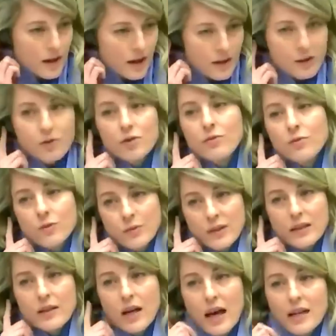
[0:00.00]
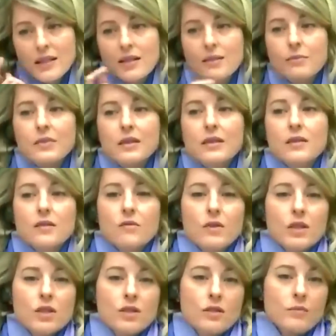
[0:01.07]
I knew you would be asking me this
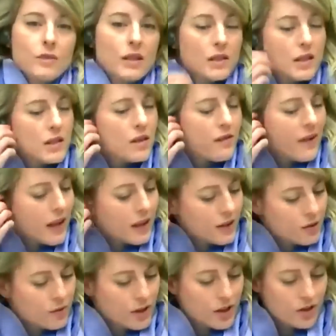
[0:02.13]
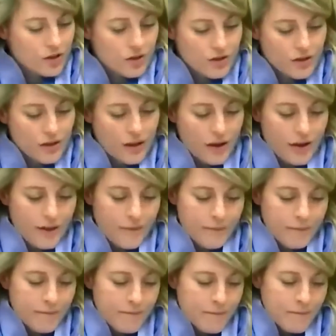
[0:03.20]
question because it's a valid question.
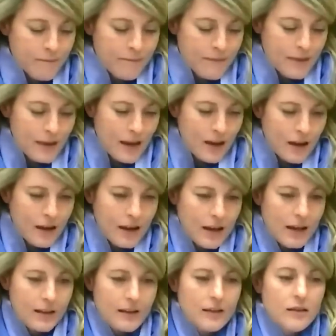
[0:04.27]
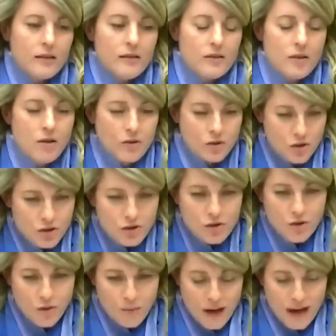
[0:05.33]
And, just to
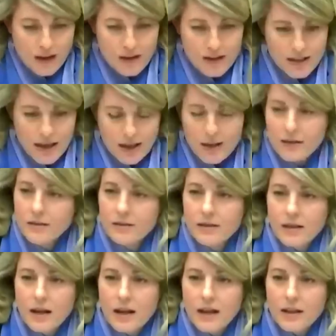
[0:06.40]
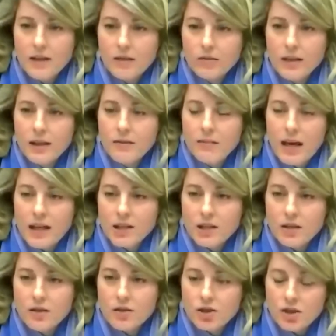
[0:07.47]
go back a second, I can only
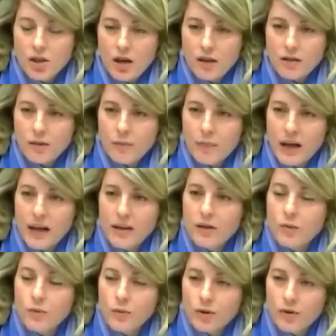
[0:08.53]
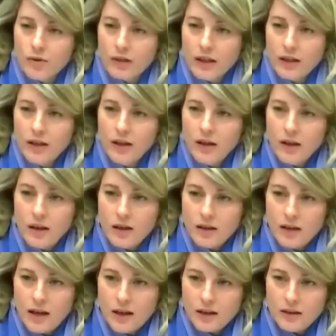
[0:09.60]
imagine the shock, the pain, the worry
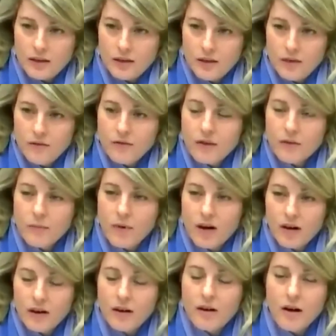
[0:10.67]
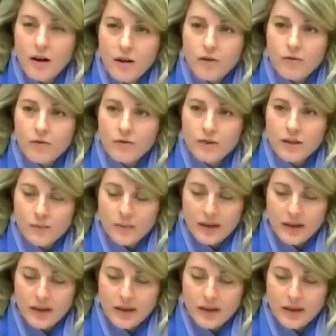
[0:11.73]
that you've gone through, dear